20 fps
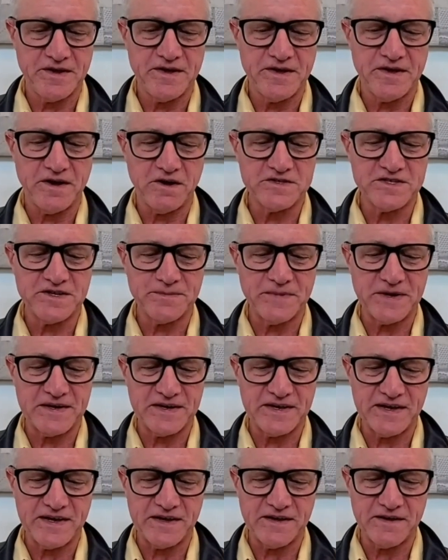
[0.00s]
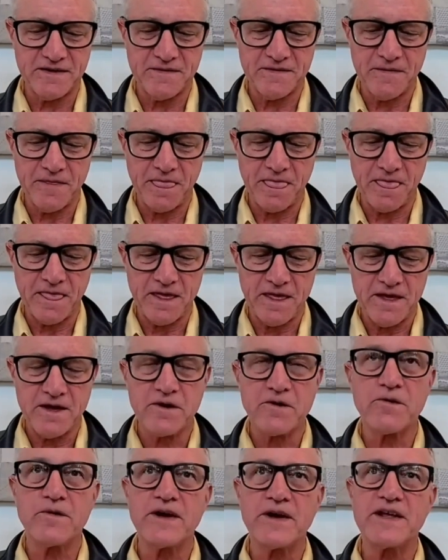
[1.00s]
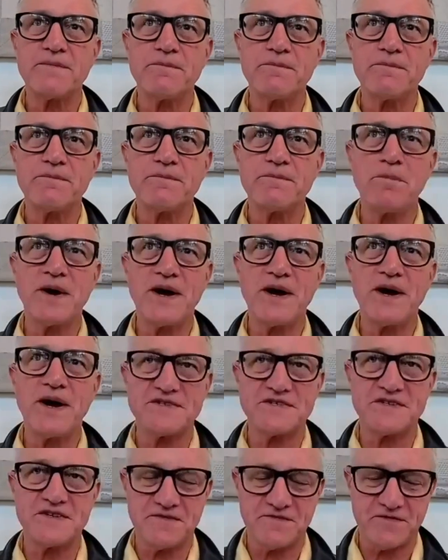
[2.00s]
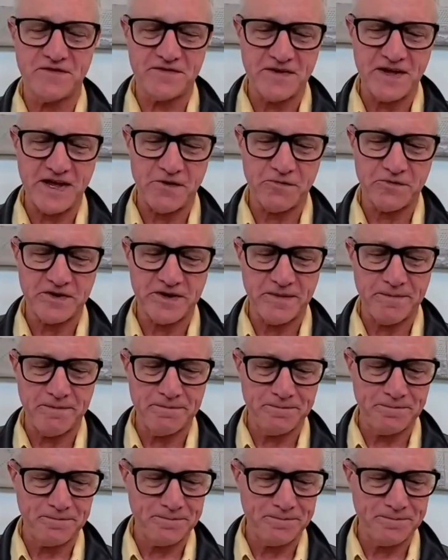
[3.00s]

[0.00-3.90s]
ultimately create a more positive outcome.